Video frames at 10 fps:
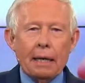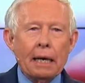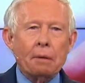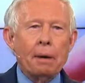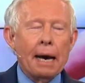
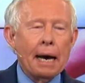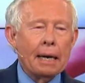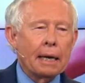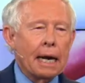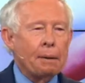Young
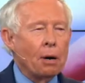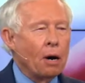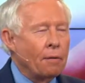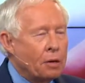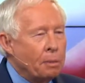man came
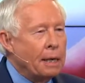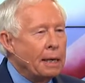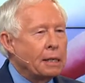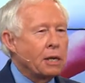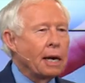over to me and
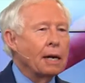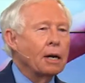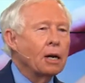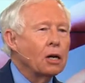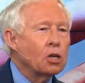he said,
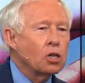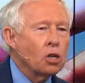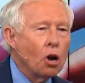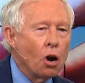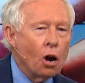
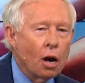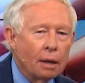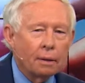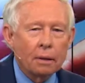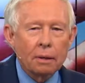Sir,
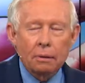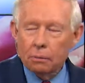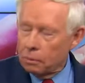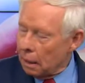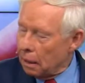
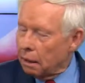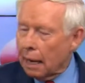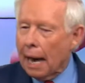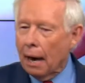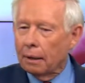well
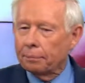now,